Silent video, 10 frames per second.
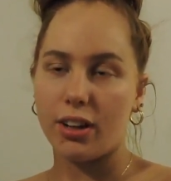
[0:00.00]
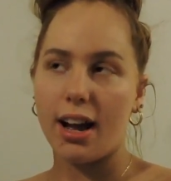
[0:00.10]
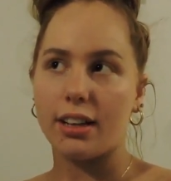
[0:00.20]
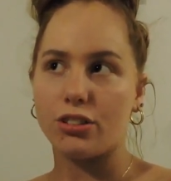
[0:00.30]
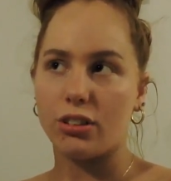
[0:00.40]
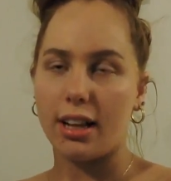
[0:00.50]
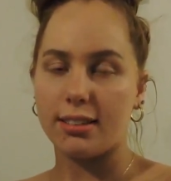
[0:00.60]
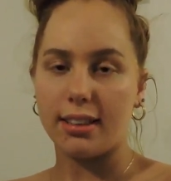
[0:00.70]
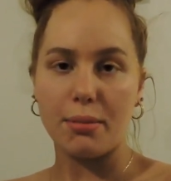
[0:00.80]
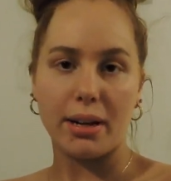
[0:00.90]
I do like to
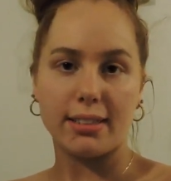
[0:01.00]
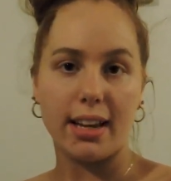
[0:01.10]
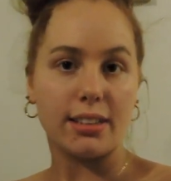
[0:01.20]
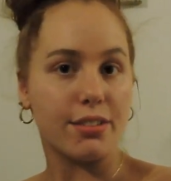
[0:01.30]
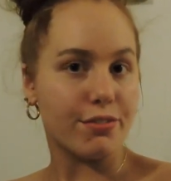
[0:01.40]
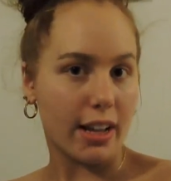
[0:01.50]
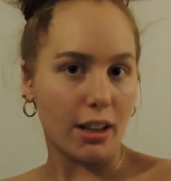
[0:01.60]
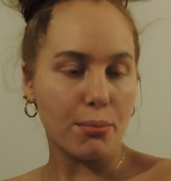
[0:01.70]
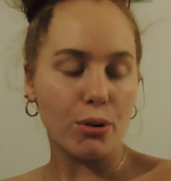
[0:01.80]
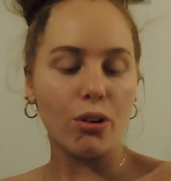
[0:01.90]
let my tan
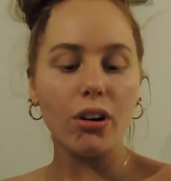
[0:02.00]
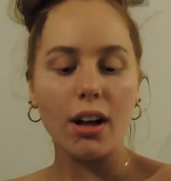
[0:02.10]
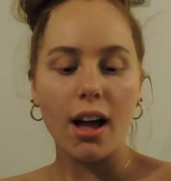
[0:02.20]
develop more.